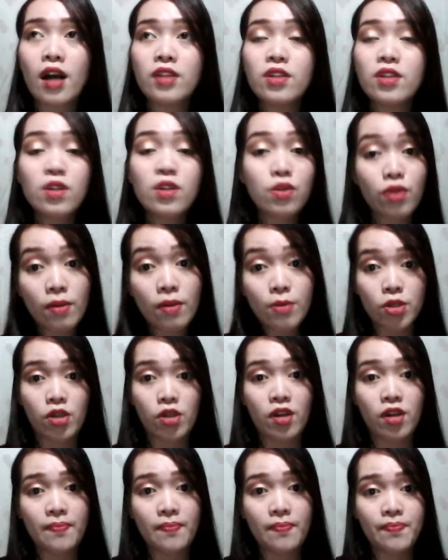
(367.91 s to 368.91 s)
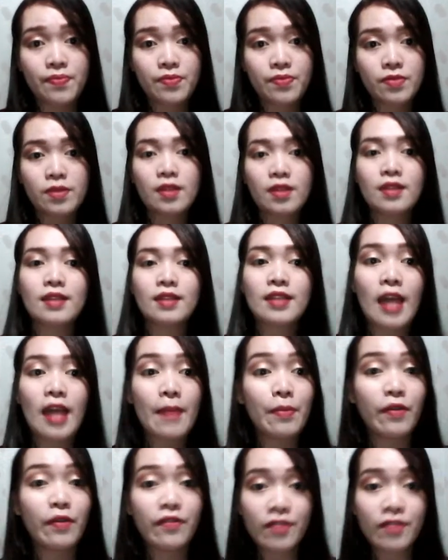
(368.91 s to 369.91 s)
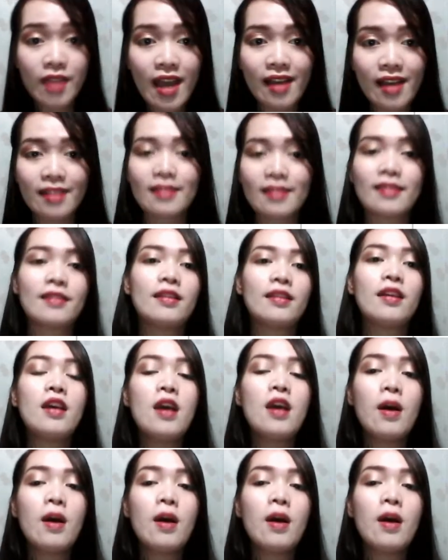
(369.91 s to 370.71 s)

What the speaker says: description type of text.